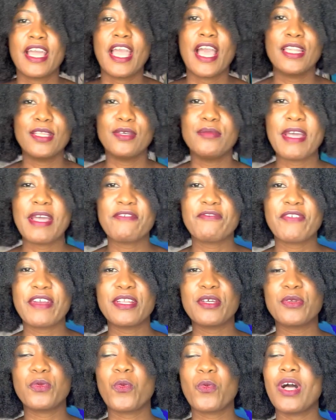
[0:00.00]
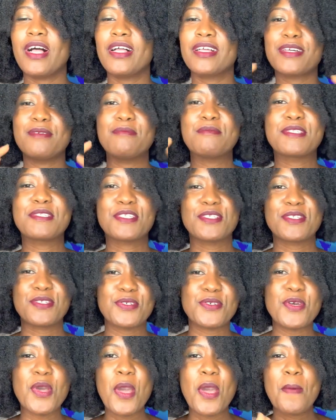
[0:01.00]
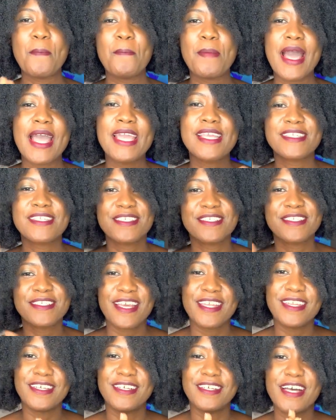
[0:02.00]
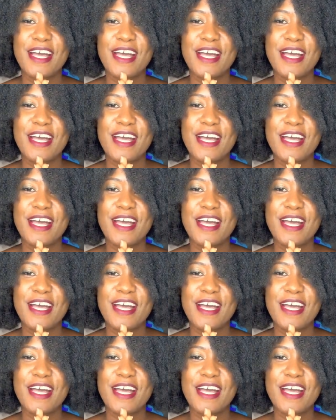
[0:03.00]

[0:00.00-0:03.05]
Hello my friend and welcome to my channel.